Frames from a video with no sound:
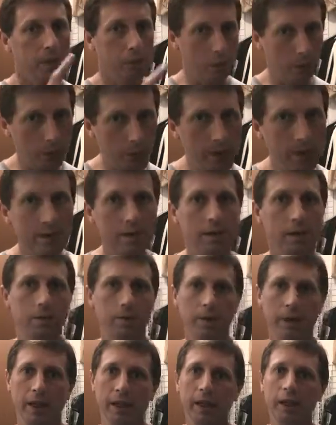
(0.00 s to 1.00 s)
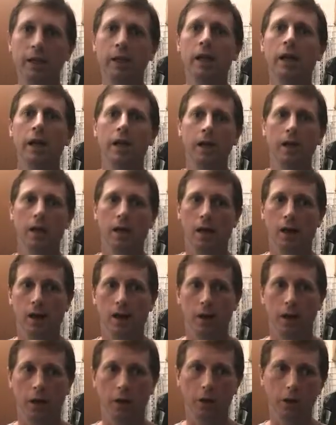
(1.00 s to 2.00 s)
The reason being,
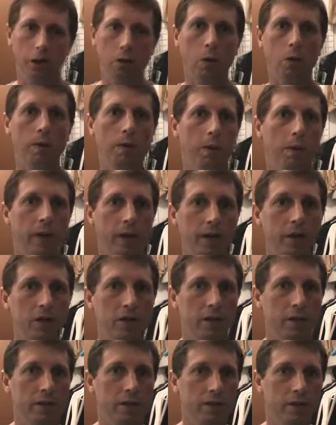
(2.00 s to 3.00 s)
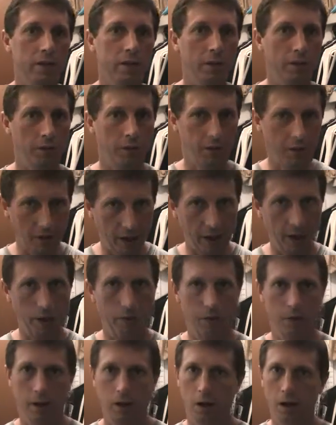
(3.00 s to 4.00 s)
other corporations
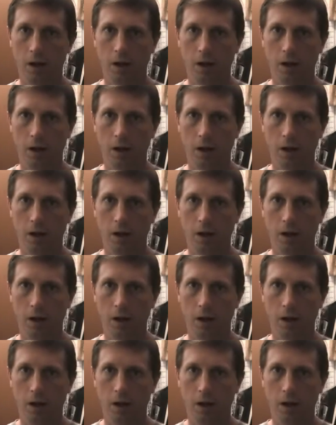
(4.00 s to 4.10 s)
frown